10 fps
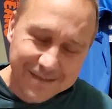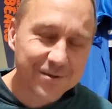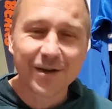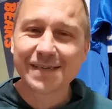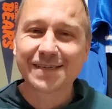You
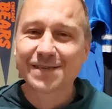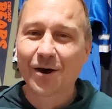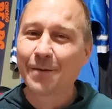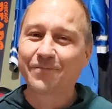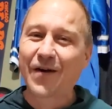guys can tell
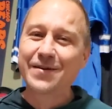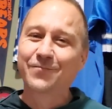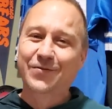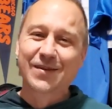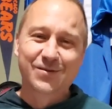I'm fighting
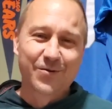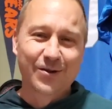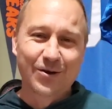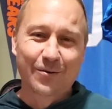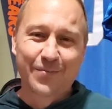with this one a
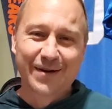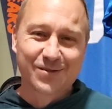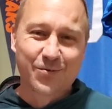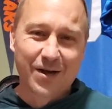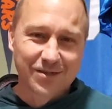little bit
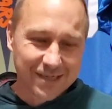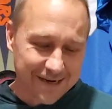as well, just